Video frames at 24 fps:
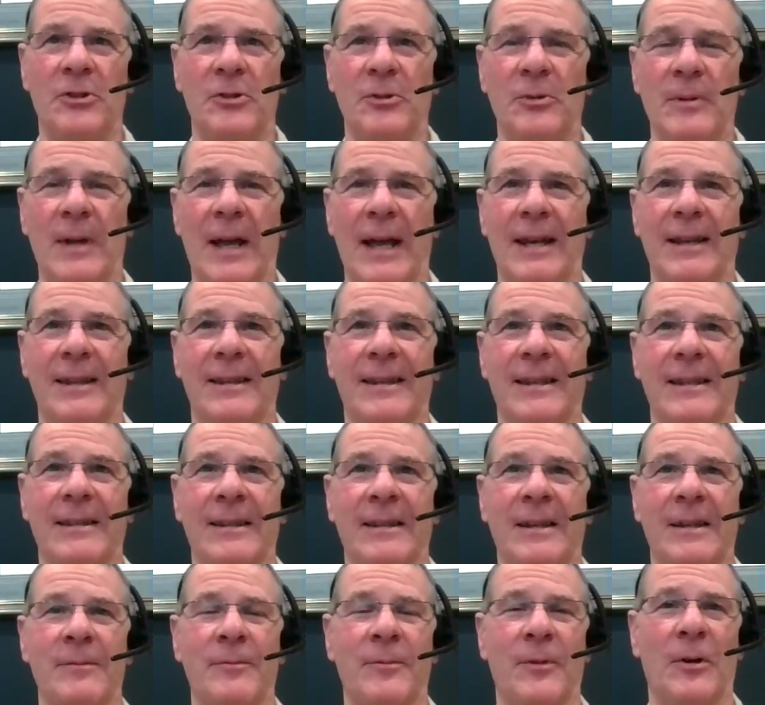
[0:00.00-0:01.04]
to anything
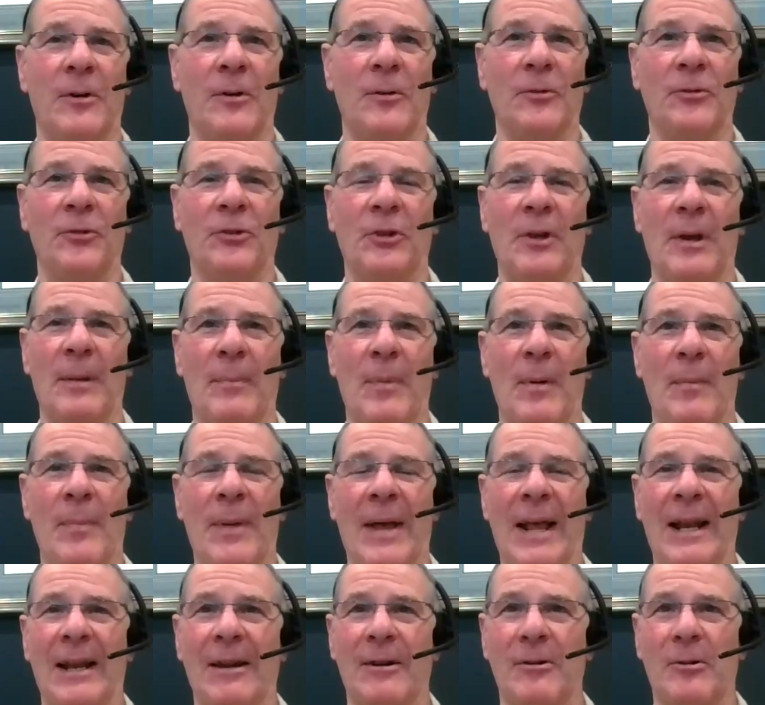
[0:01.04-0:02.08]
that involves a
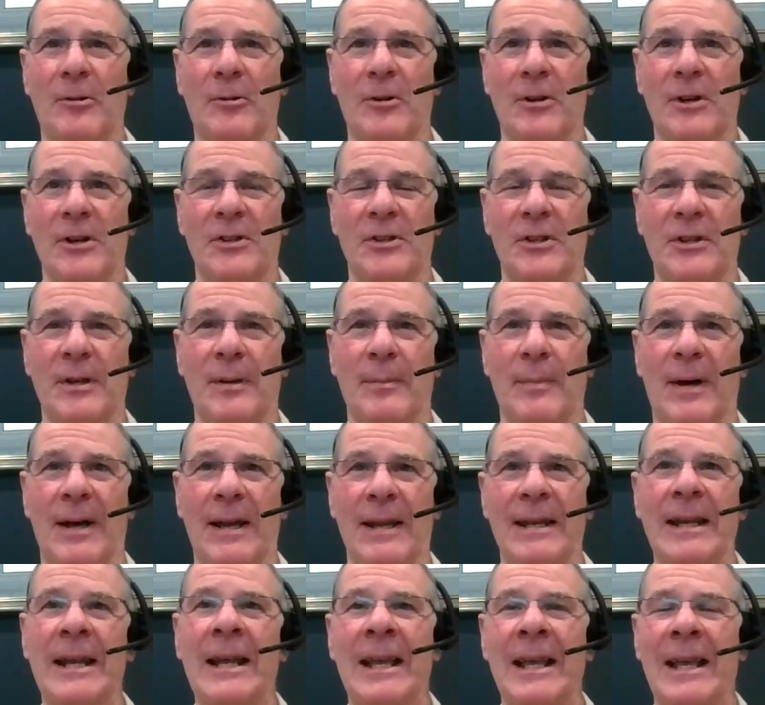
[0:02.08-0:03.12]
propeller or a
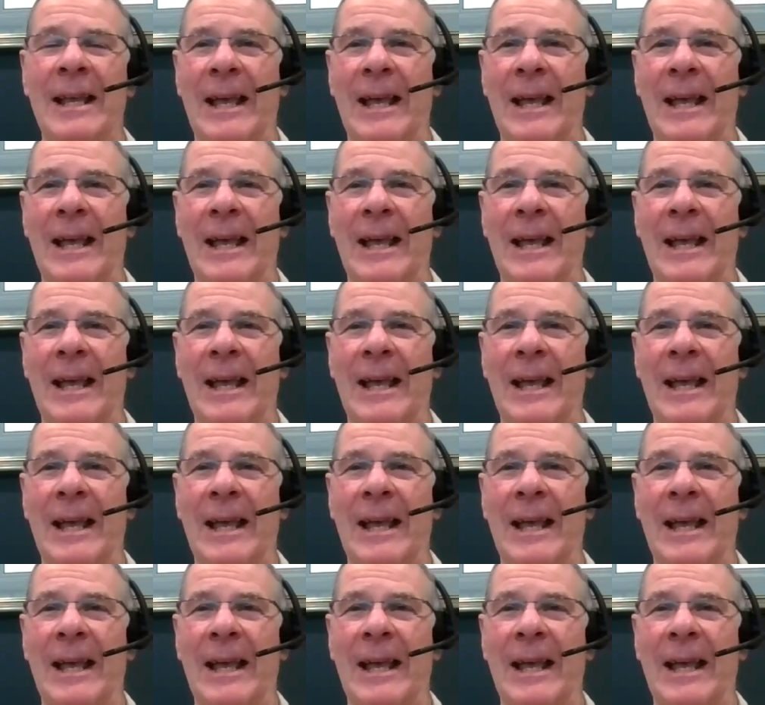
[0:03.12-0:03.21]
turbine.